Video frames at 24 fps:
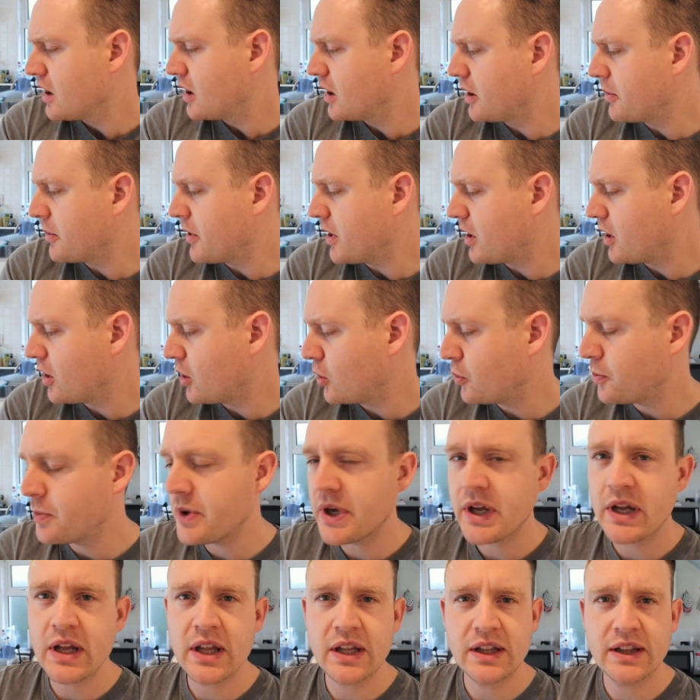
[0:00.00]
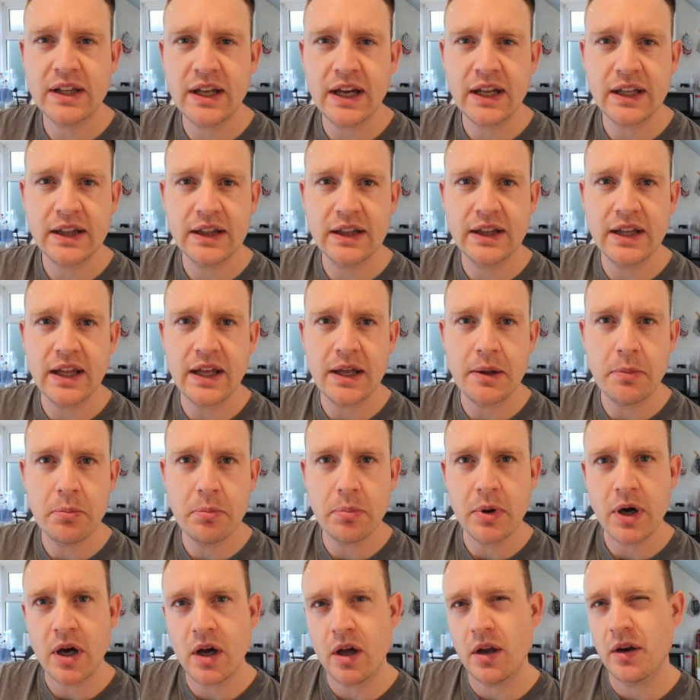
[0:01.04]
I'm hoping that they
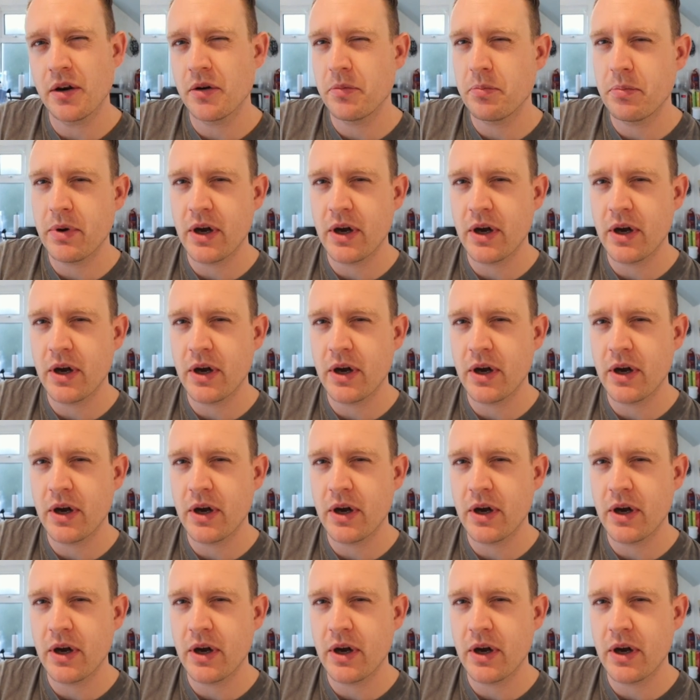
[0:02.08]
bond